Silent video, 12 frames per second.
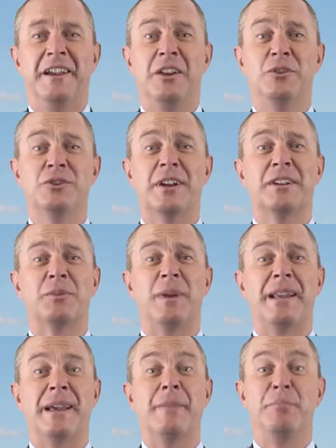It looks like it's
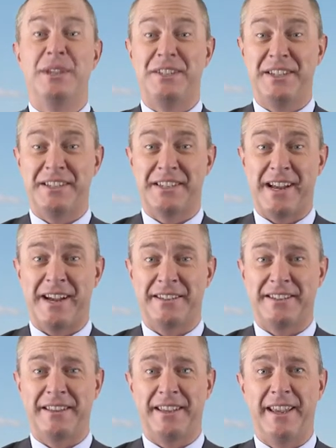been a busy start
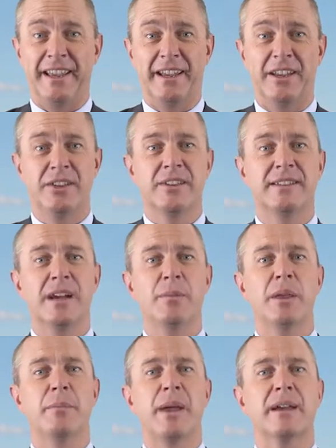to the year. Can you tell
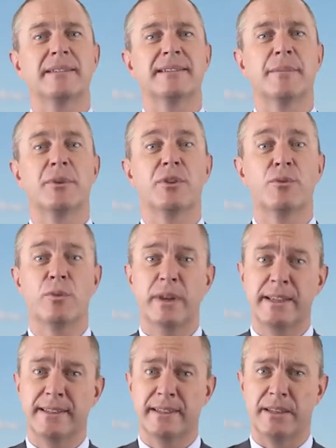me about some of the
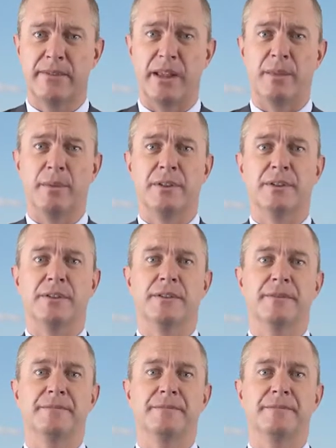recent developments?